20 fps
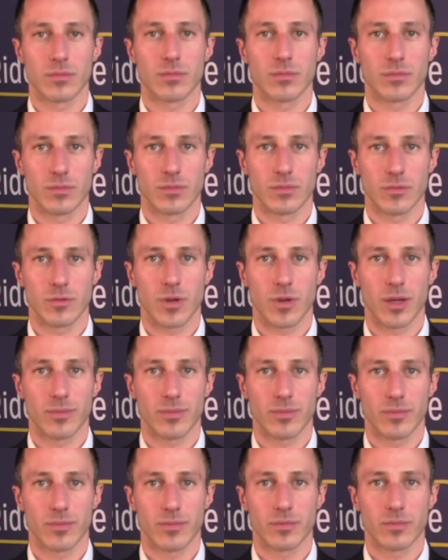
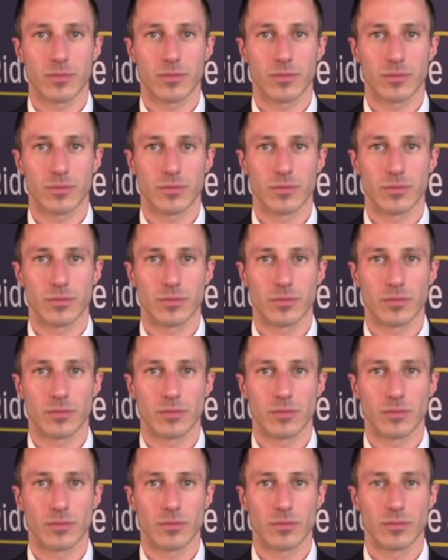
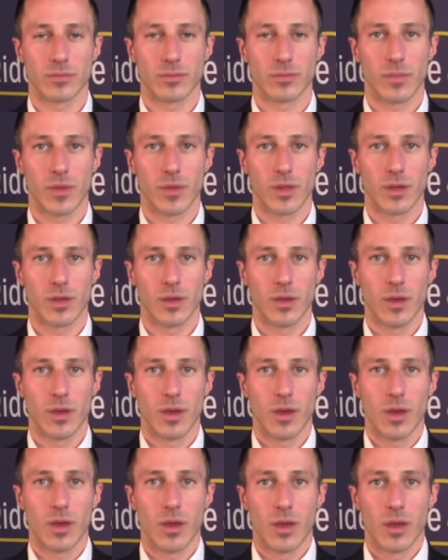
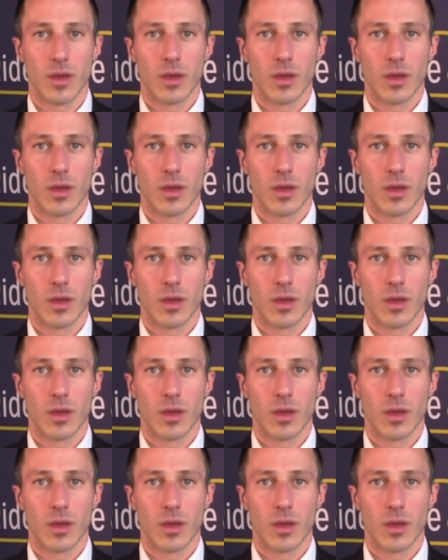[no speech]